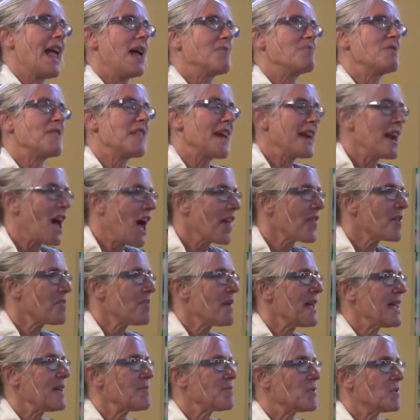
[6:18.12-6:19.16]
But then other
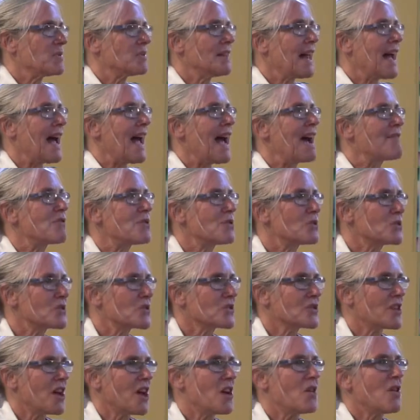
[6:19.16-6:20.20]
people have
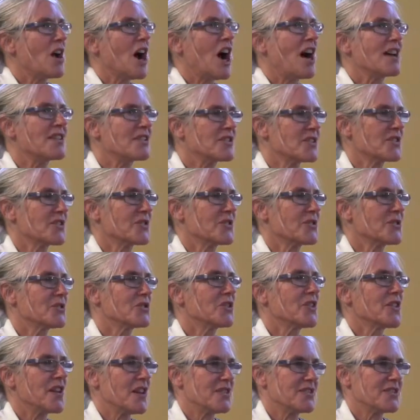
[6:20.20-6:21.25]
also
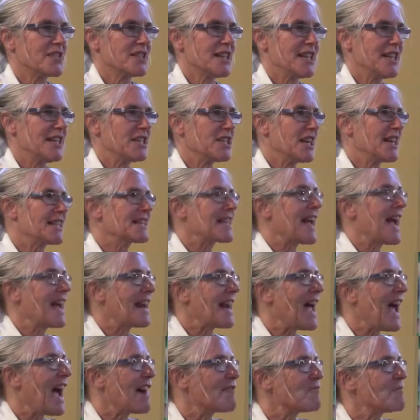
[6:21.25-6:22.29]
understood those teachings
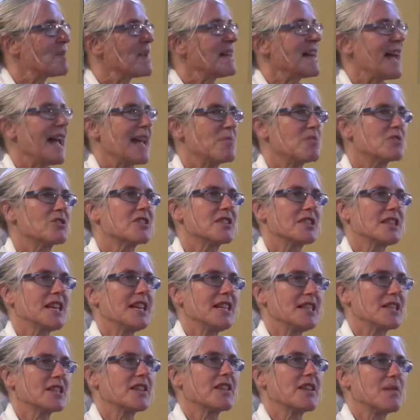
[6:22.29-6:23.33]
and have been able to
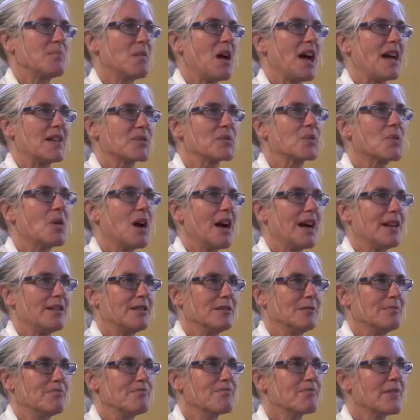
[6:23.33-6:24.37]
teach them as
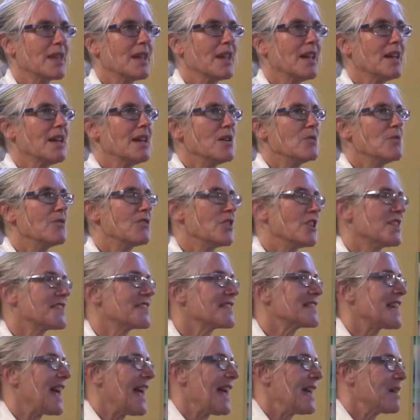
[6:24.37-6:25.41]
well. We've got a
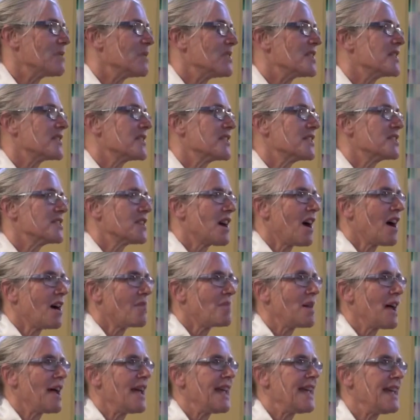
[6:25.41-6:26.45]
saying, which is the
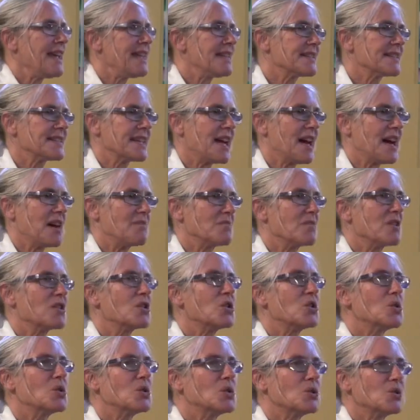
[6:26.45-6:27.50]
Dharma is
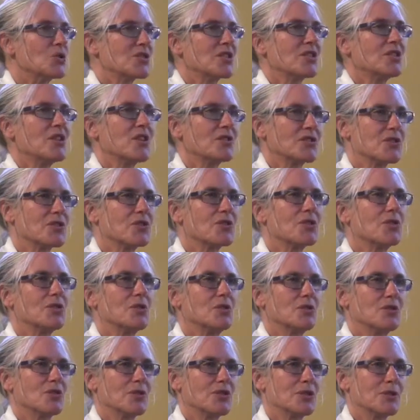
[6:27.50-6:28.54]
caught, not
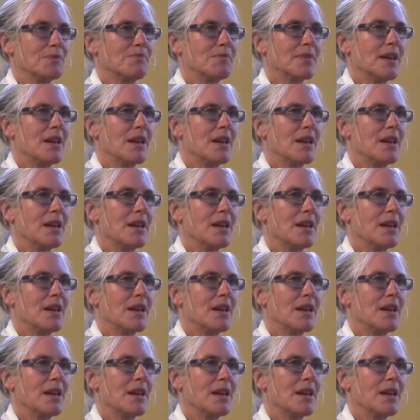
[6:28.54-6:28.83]
taught.